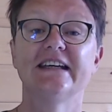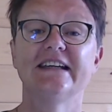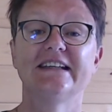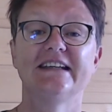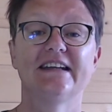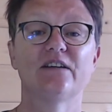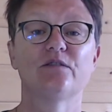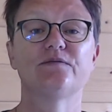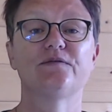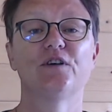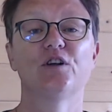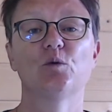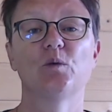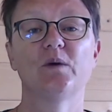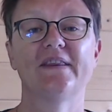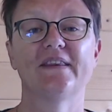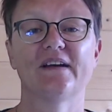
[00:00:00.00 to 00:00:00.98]
you're then
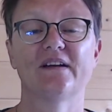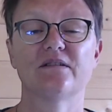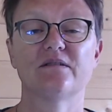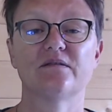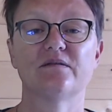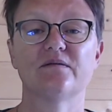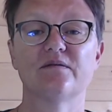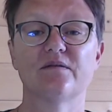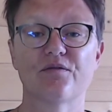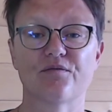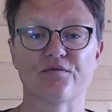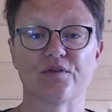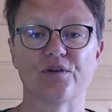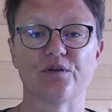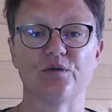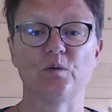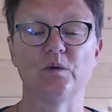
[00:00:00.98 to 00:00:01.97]
following that
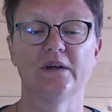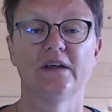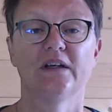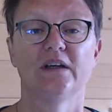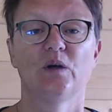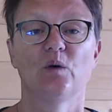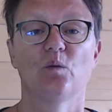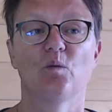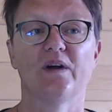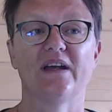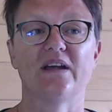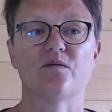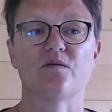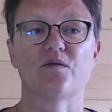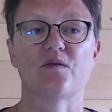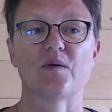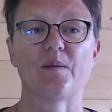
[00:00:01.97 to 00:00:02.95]
through
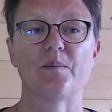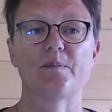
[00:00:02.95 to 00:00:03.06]
with,